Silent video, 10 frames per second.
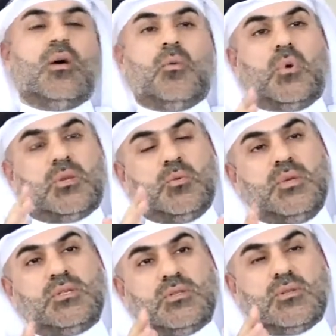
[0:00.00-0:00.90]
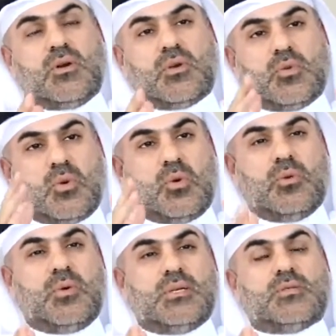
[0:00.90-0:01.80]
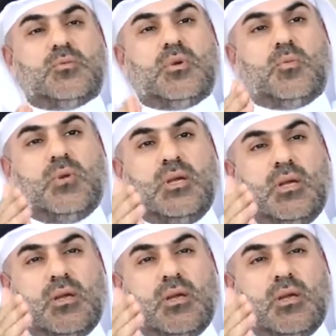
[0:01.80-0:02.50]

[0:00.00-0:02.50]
What we start always when we